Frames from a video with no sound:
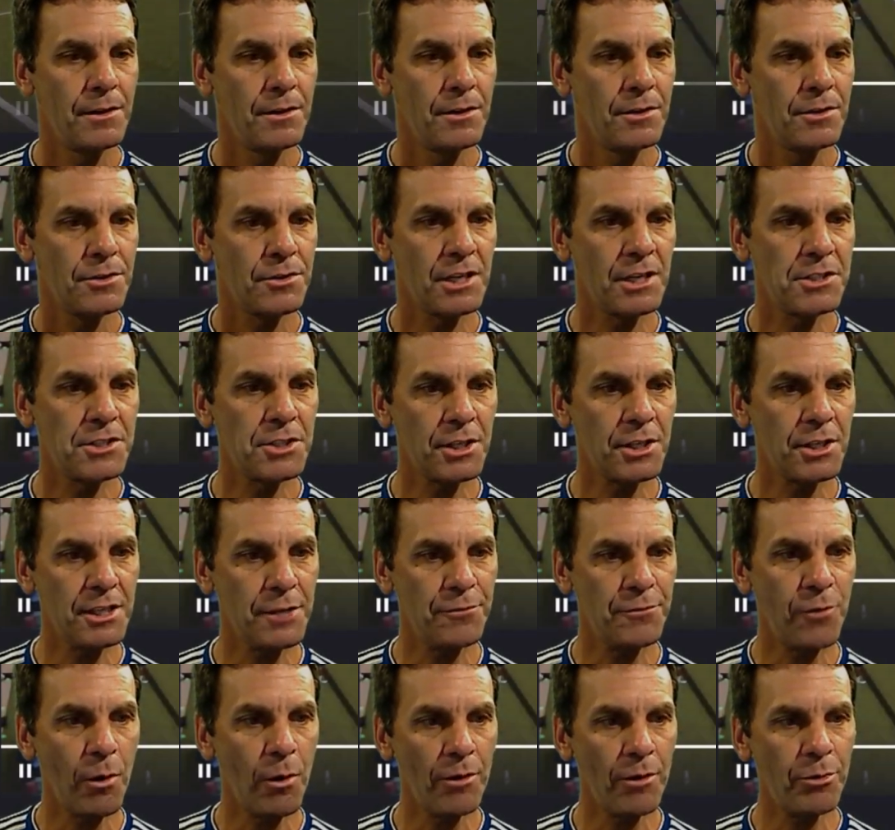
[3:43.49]
So let's look at the
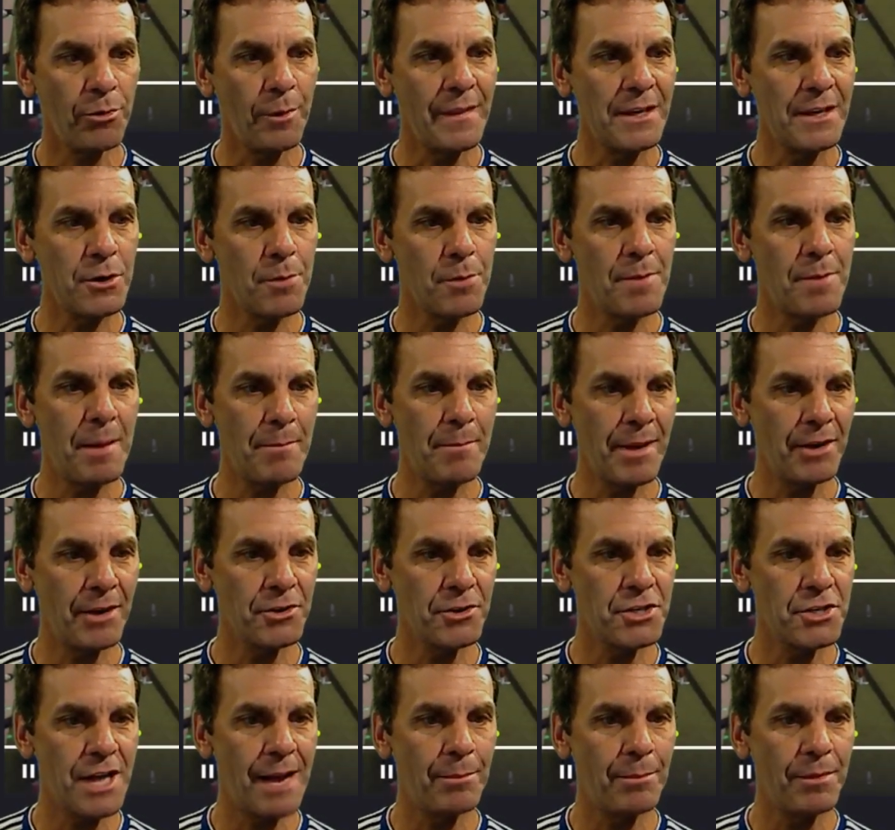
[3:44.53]
fourth one. They do a bit better
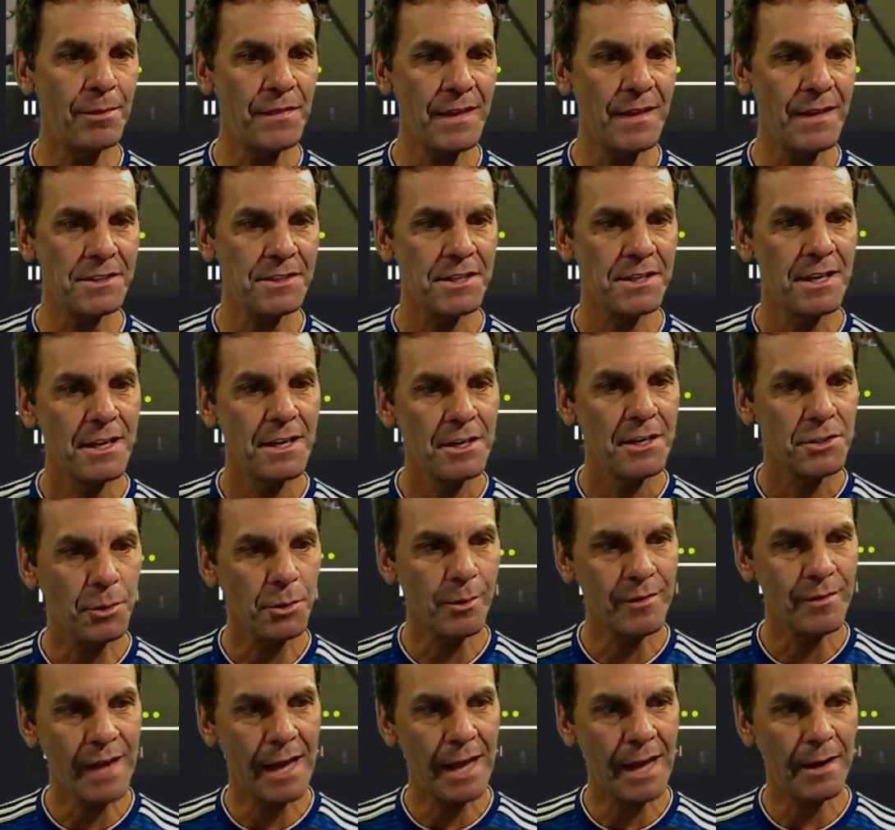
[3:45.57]
job with this. So
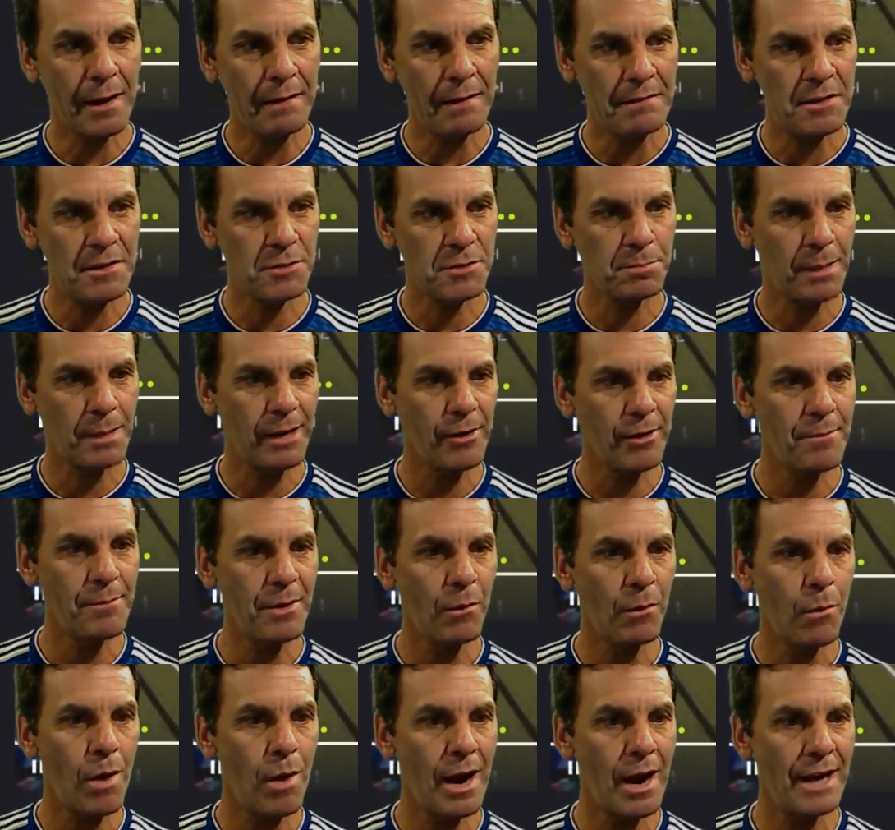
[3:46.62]
we've got this player a
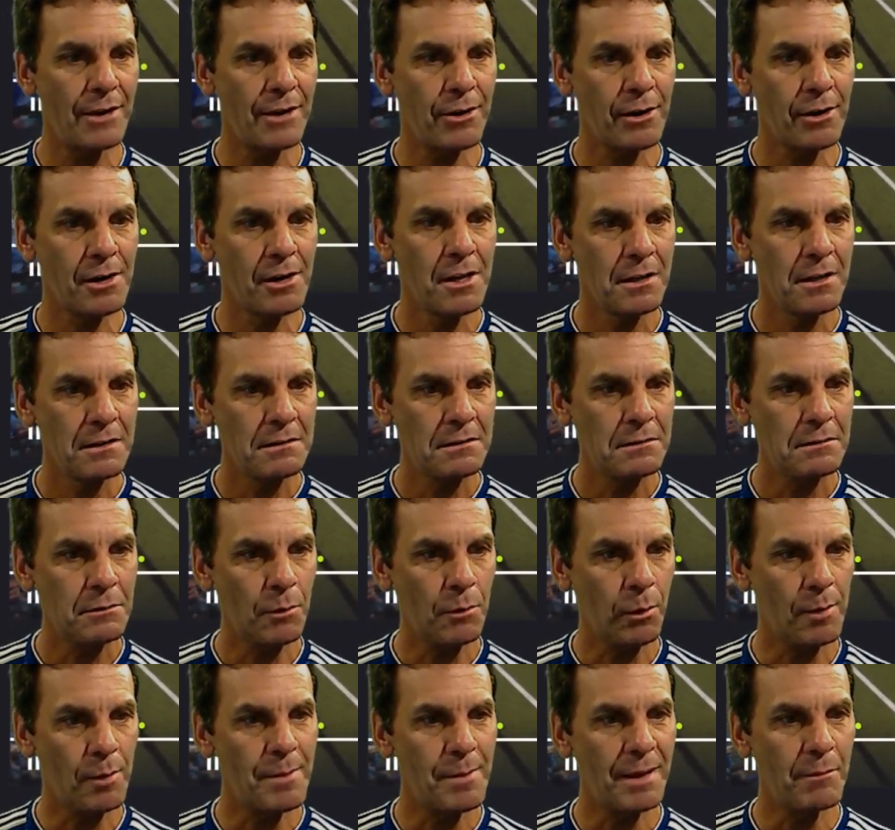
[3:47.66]
bit wider.
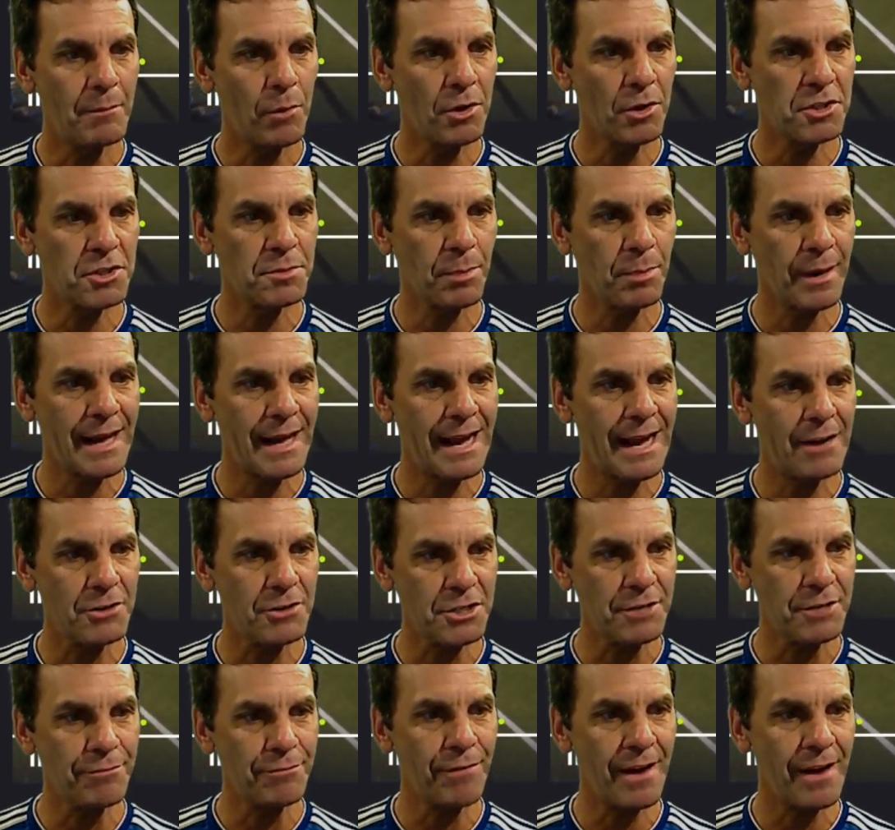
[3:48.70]
We're a bit more spread out.
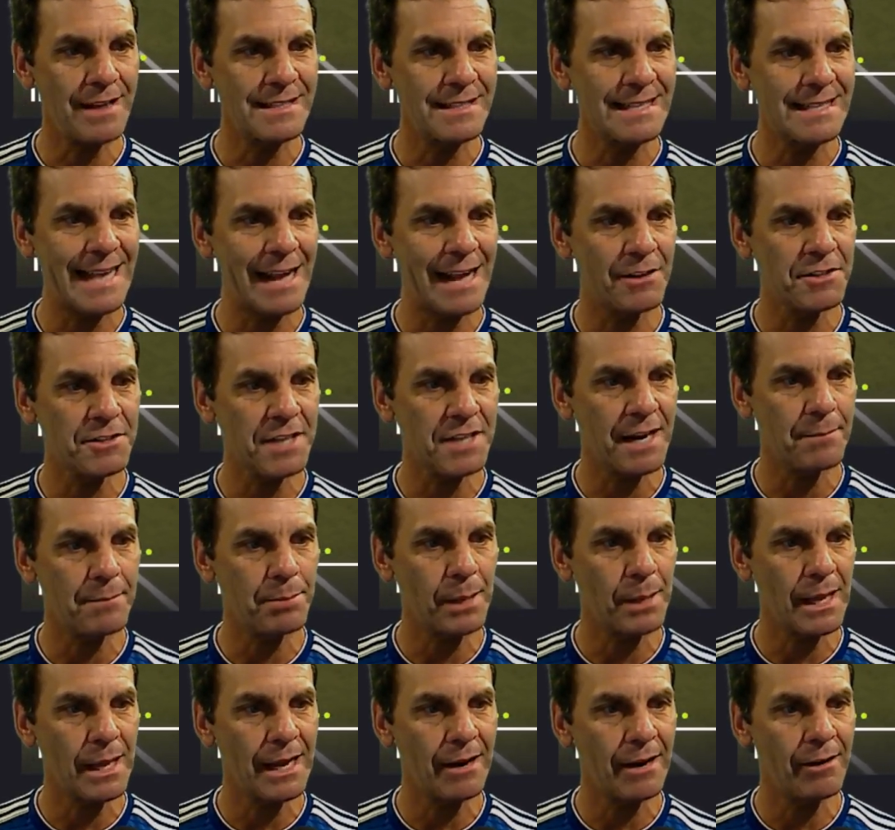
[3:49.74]
She finds the outside
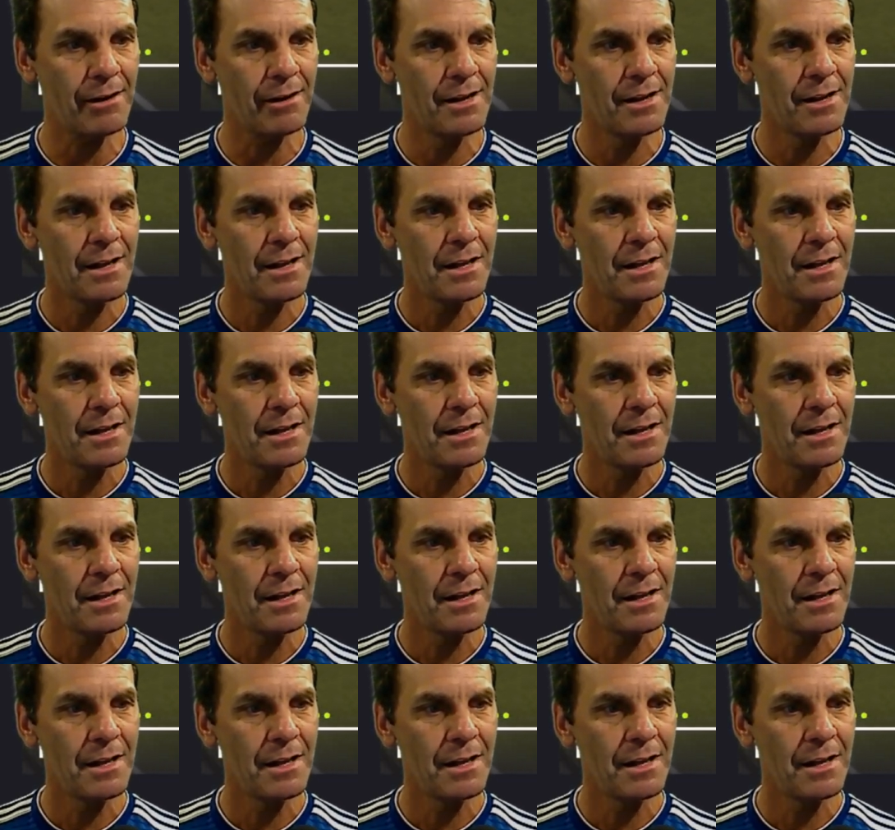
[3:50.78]
player.